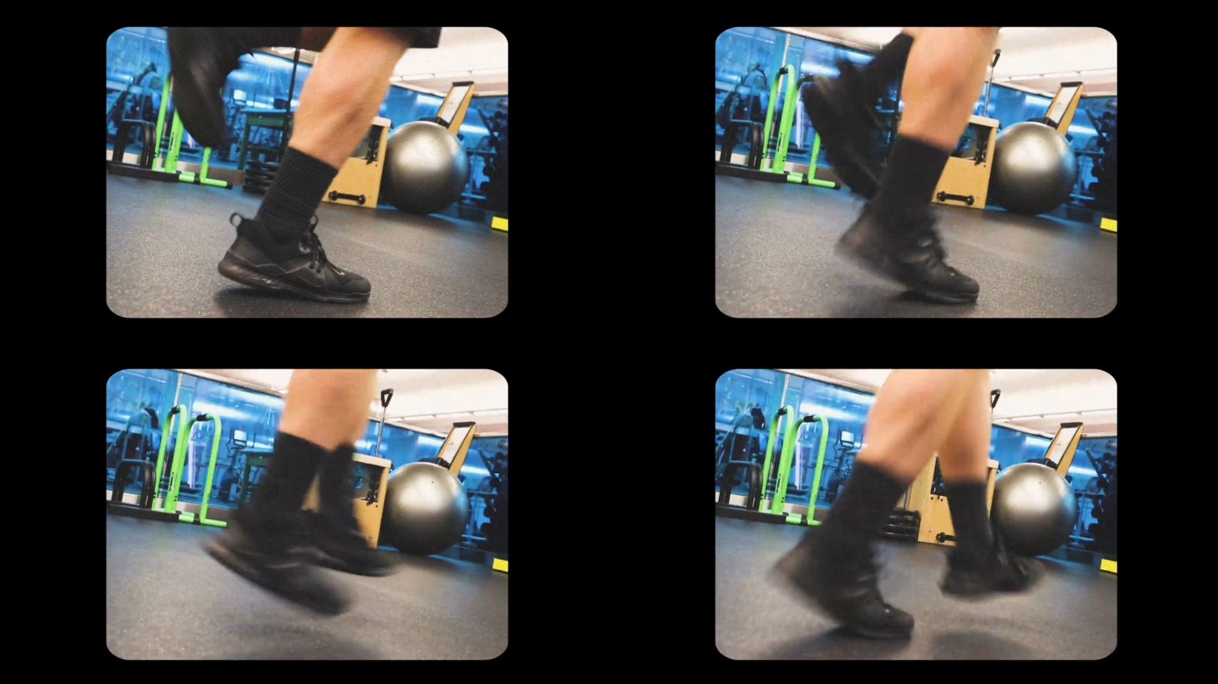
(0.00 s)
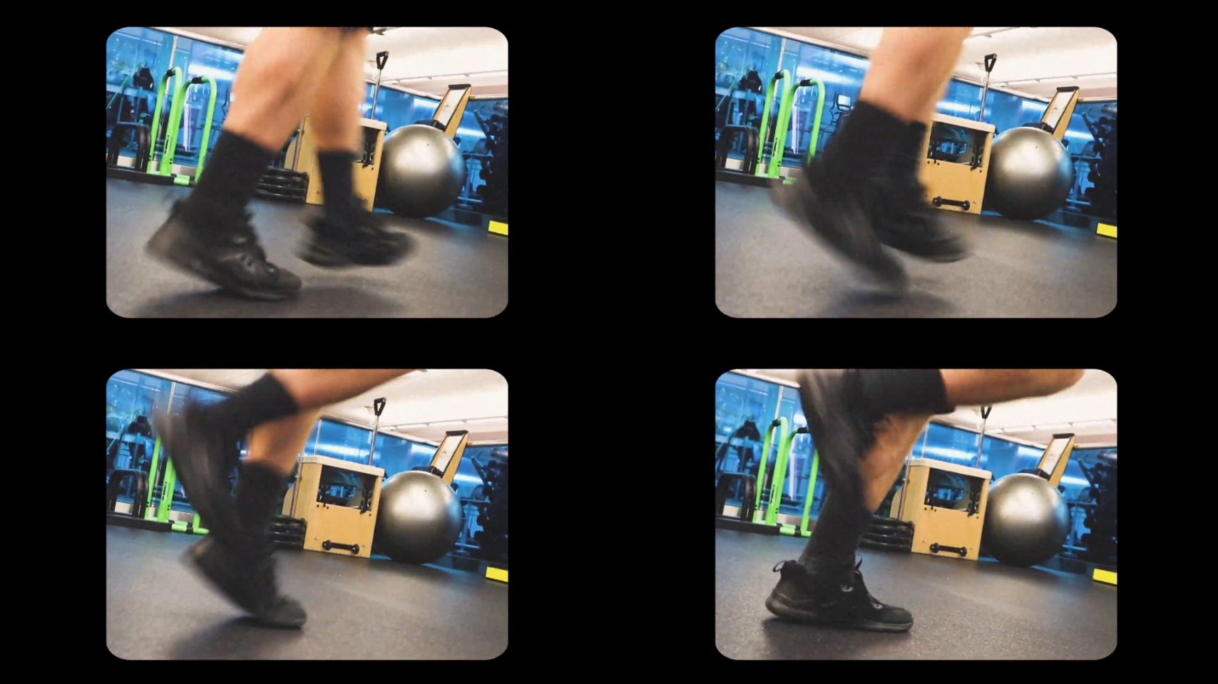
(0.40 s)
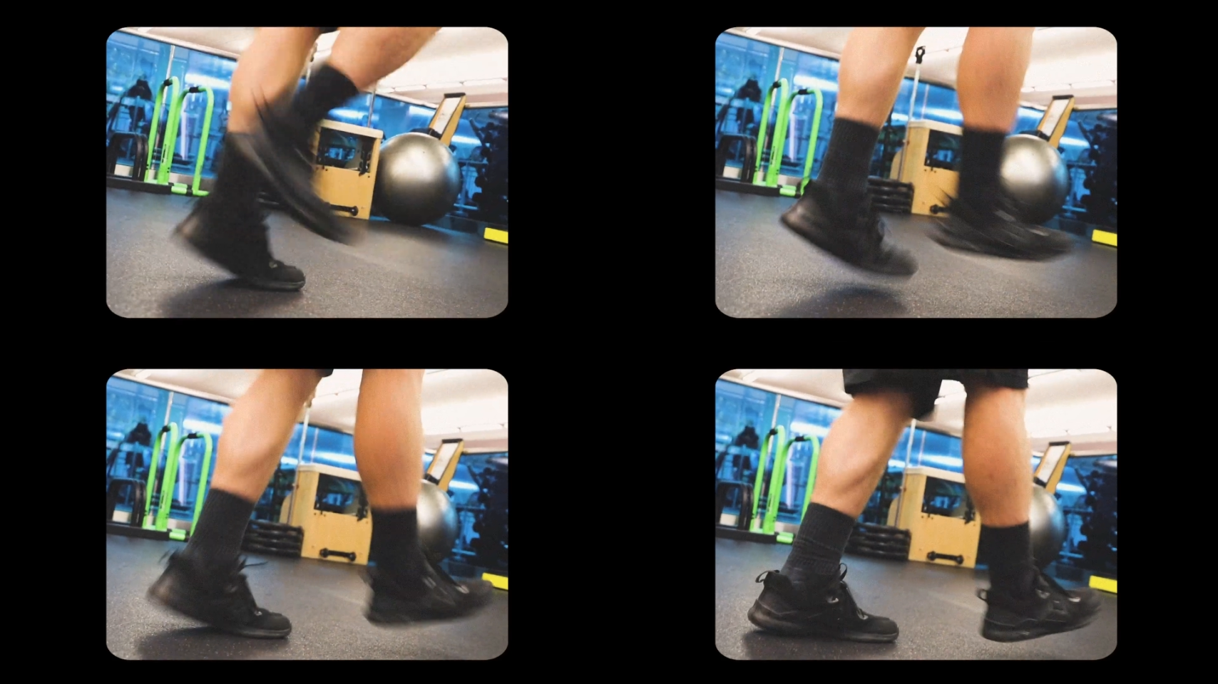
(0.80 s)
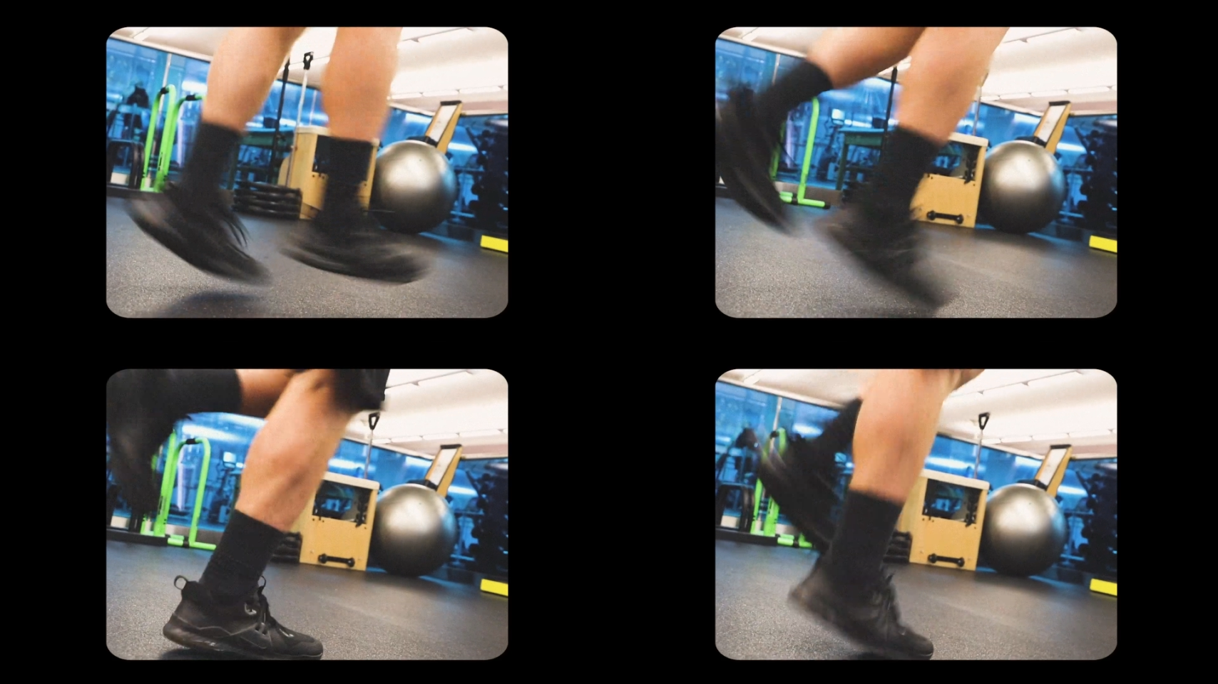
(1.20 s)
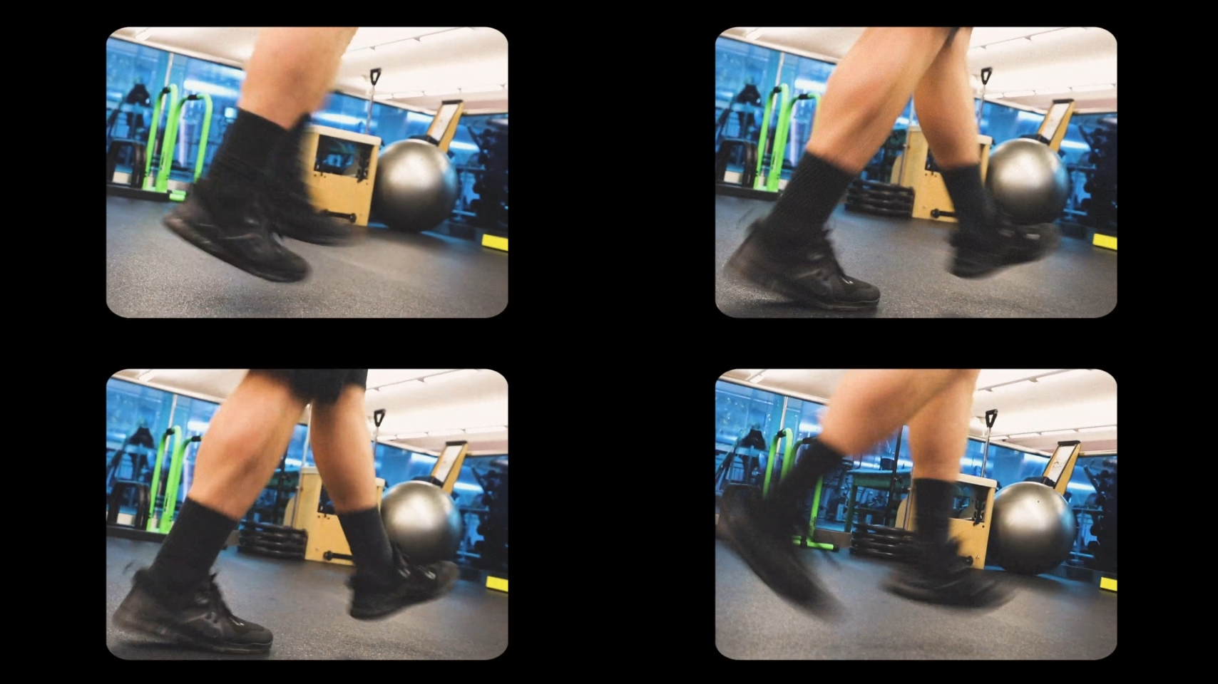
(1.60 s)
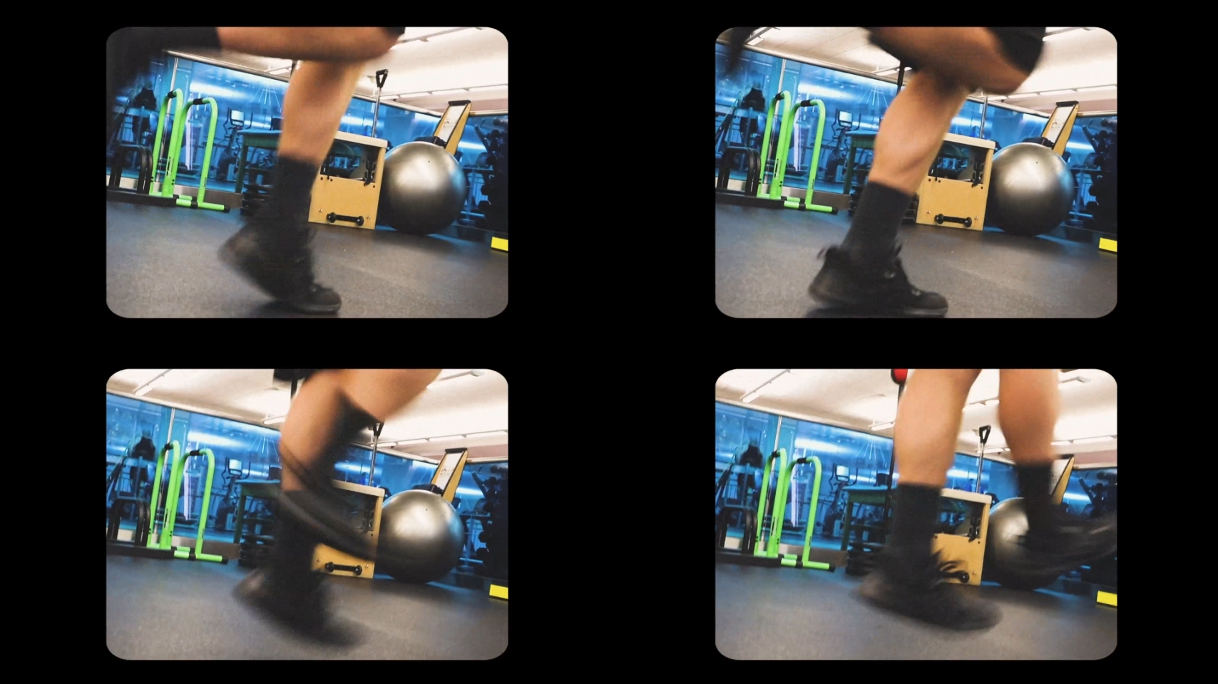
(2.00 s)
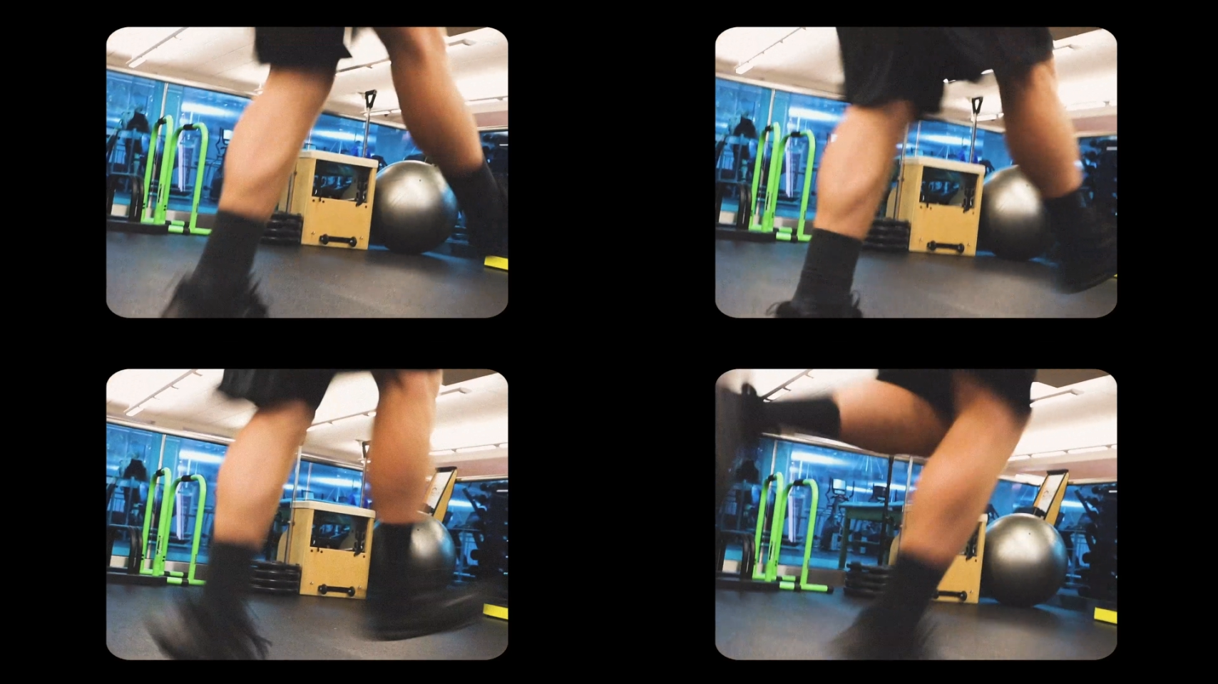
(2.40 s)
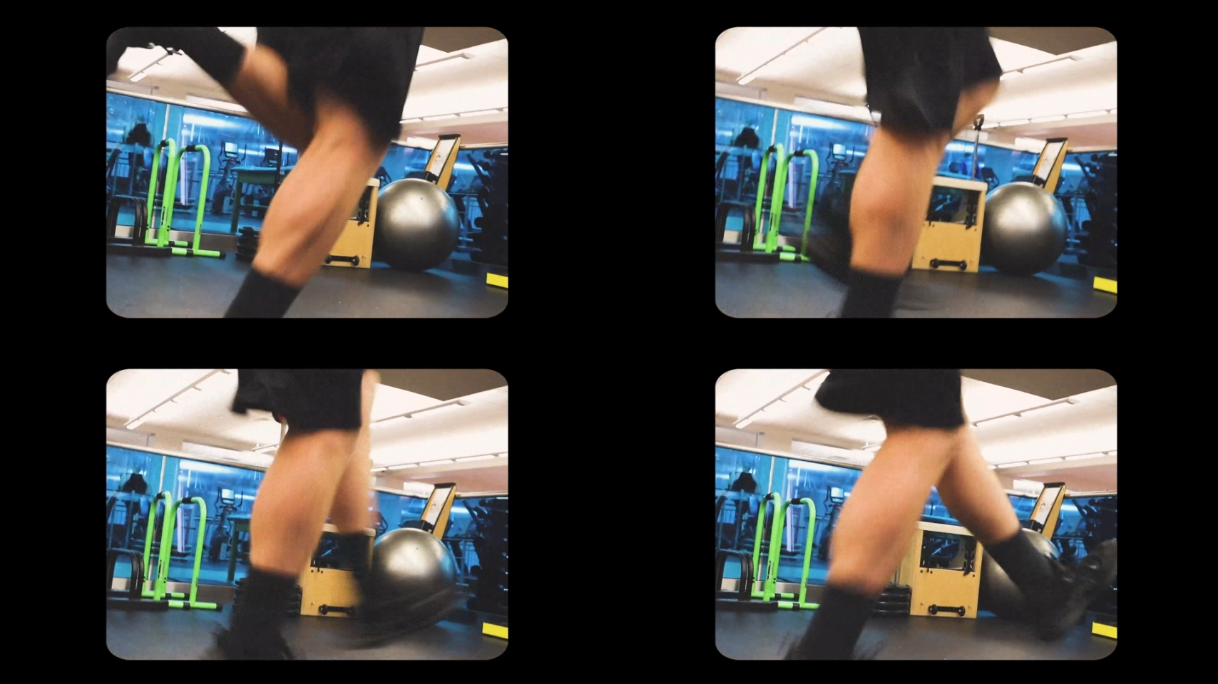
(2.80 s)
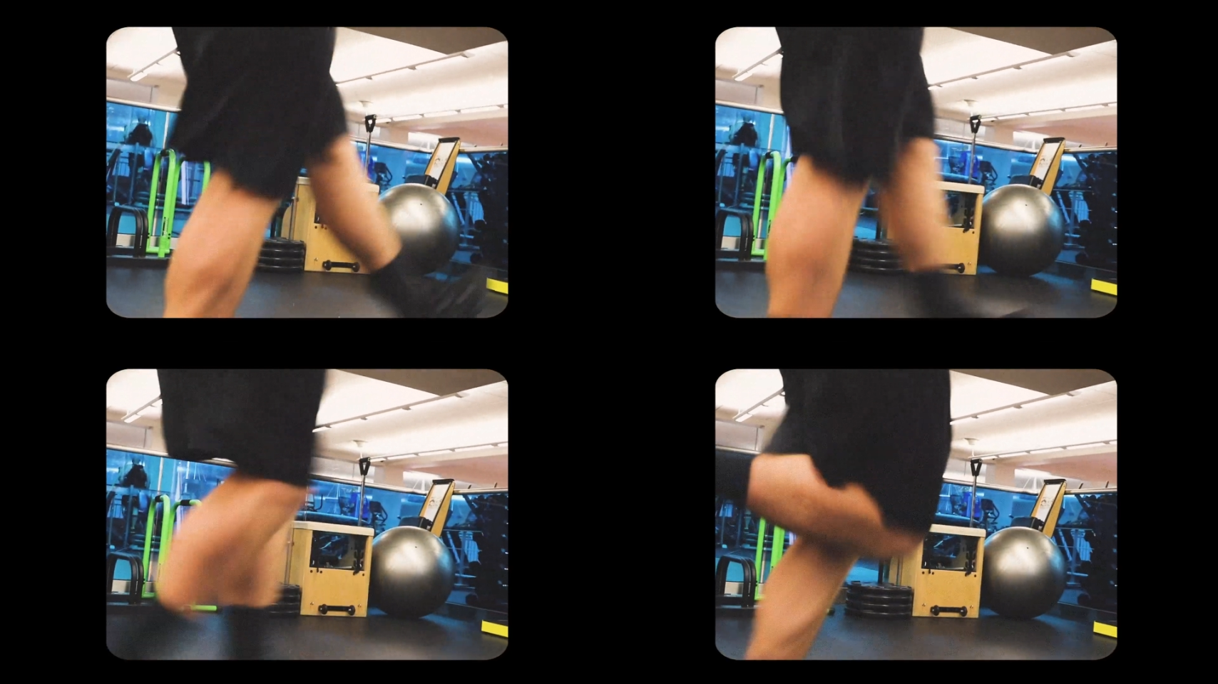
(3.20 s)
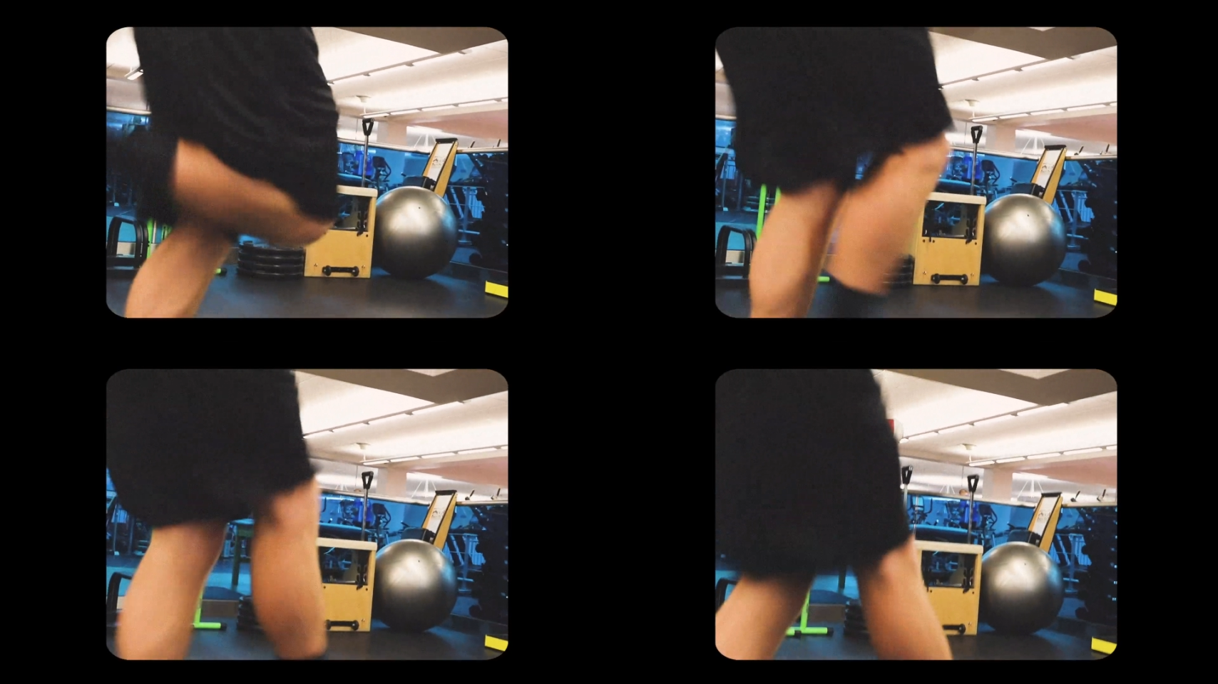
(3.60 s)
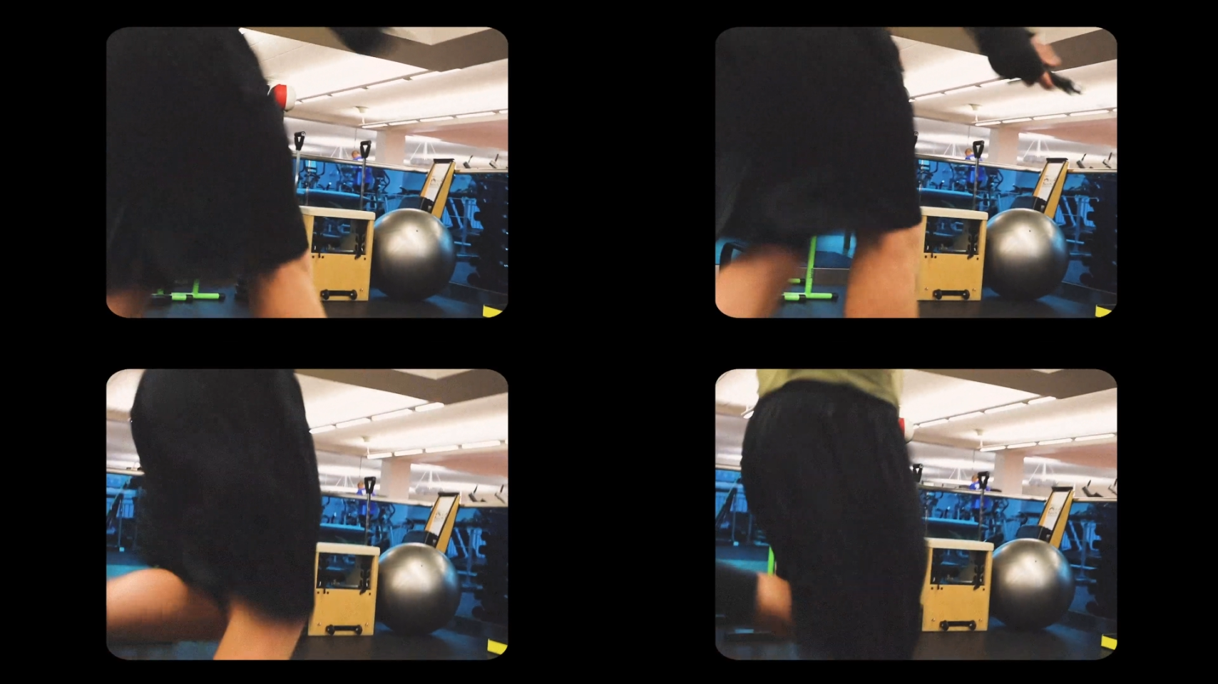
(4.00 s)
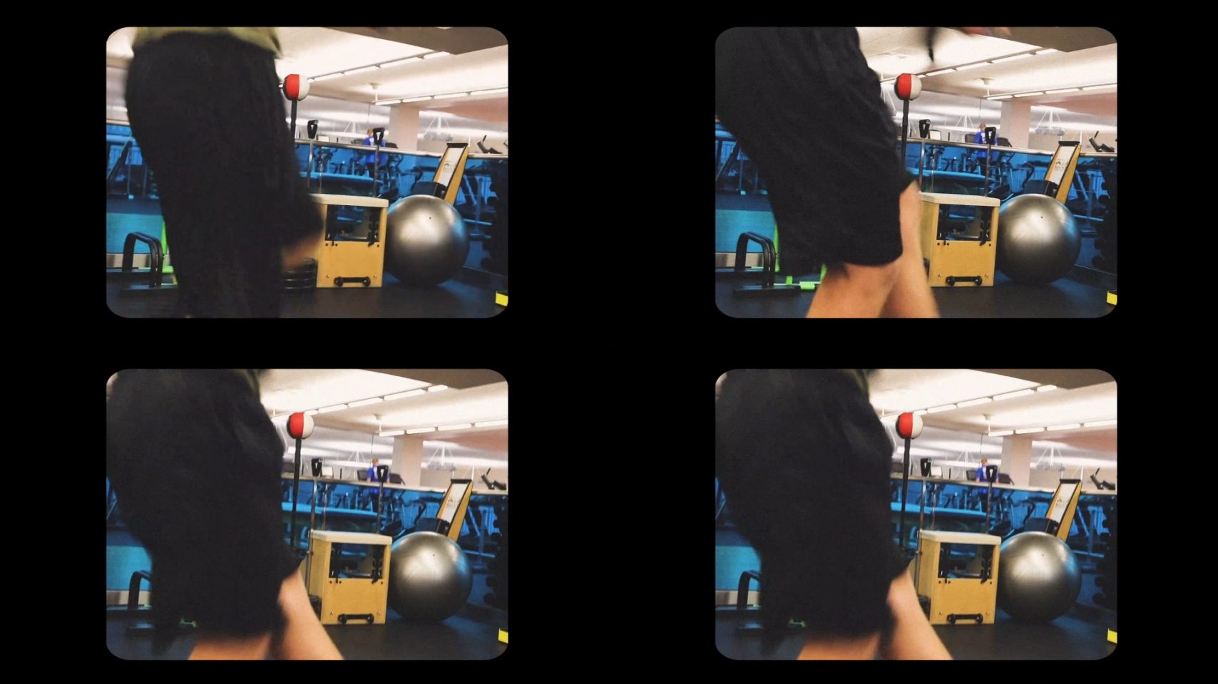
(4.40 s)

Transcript: (no speaker visible)